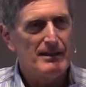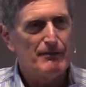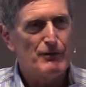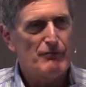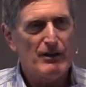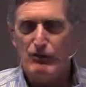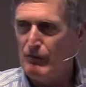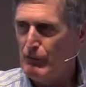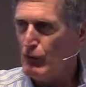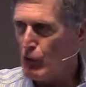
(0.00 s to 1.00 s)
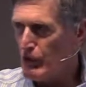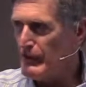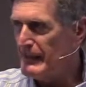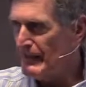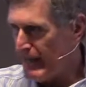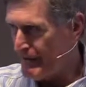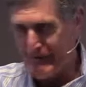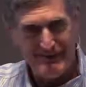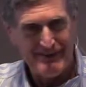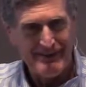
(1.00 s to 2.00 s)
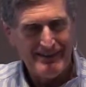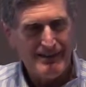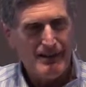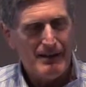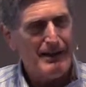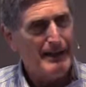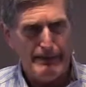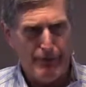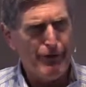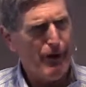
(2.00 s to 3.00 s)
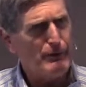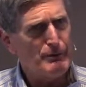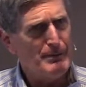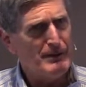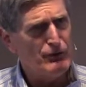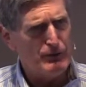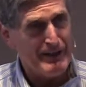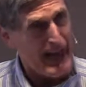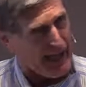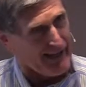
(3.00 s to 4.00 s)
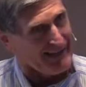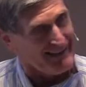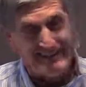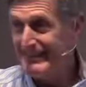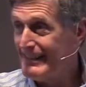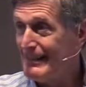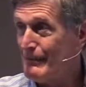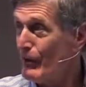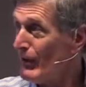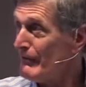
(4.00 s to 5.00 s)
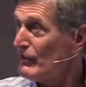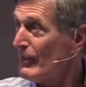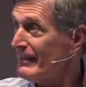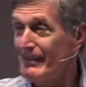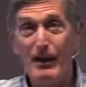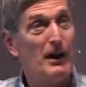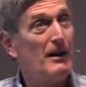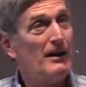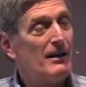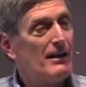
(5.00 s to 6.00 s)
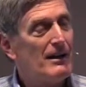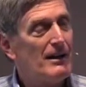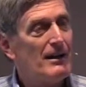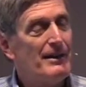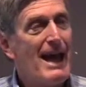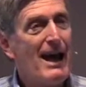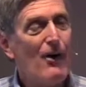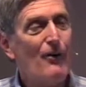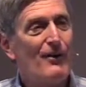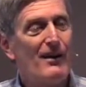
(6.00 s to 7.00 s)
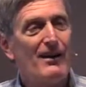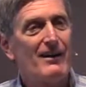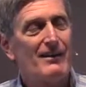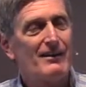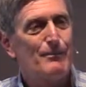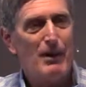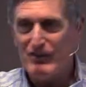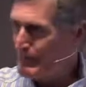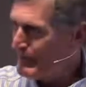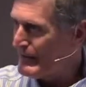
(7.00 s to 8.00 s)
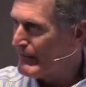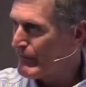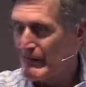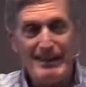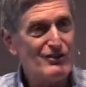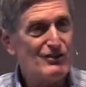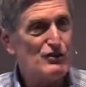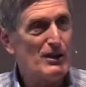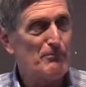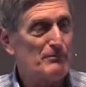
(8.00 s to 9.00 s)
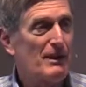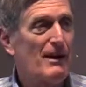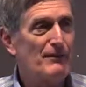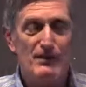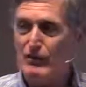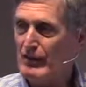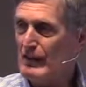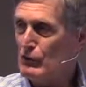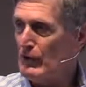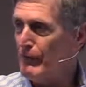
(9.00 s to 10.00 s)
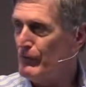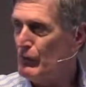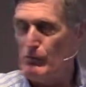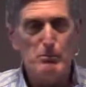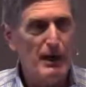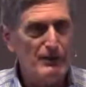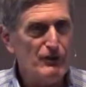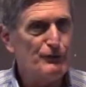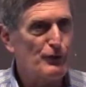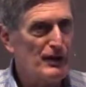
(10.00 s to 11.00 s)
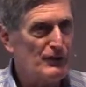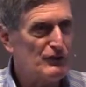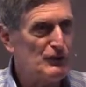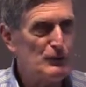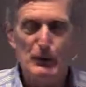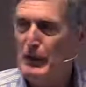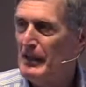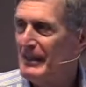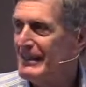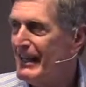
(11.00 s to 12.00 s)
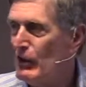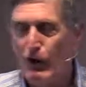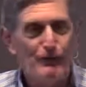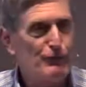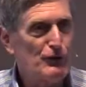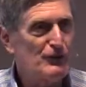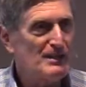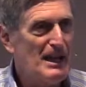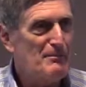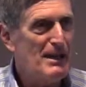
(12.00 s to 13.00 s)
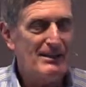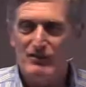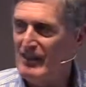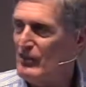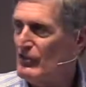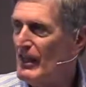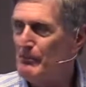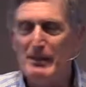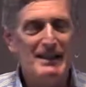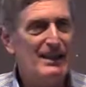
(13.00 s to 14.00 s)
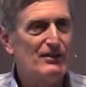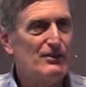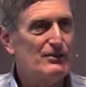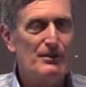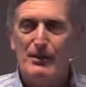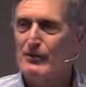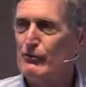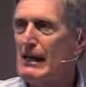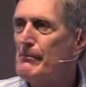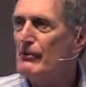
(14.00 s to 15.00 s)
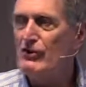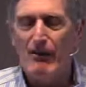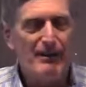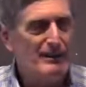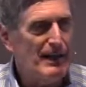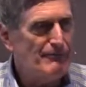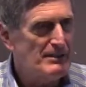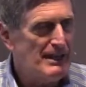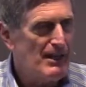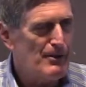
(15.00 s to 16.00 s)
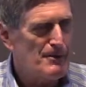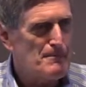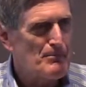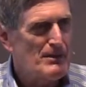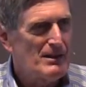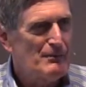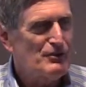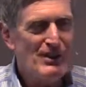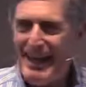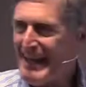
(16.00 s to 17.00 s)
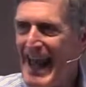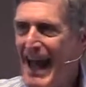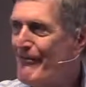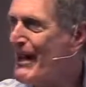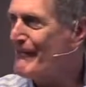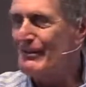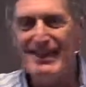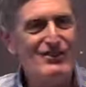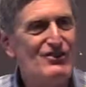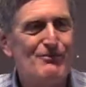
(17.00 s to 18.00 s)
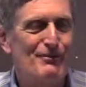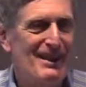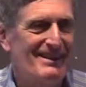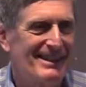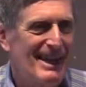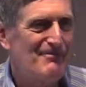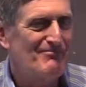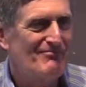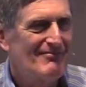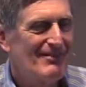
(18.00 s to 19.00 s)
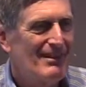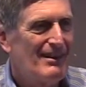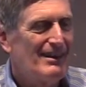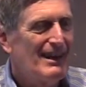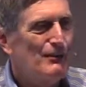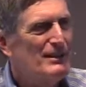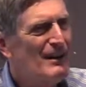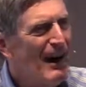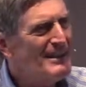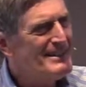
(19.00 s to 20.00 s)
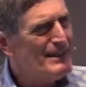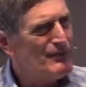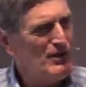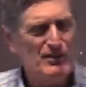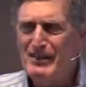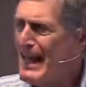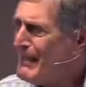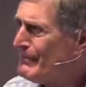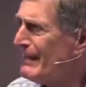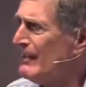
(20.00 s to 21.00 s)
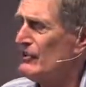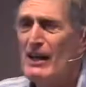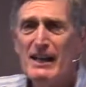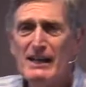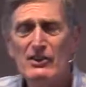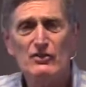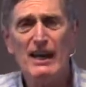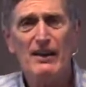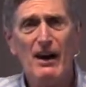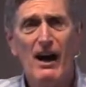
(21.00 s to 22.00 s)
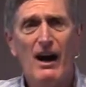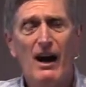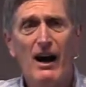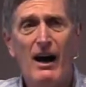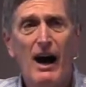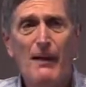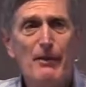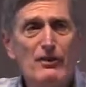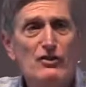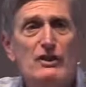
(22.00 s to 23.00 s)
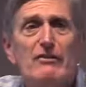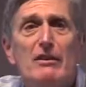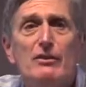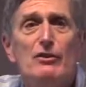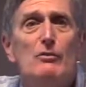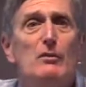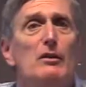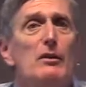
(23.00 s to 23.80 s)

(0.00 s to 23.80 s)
for the rest of your earthly life. I never thought it would be Suzanne. But all of a sudden, now, possibility of a relationship, obviously, it took a few months for us to get on first name basis and begin to dream of sharing a life together. But you can't have that relationship without a name. And when God gives his name to us, he's saying, I'm not just giving you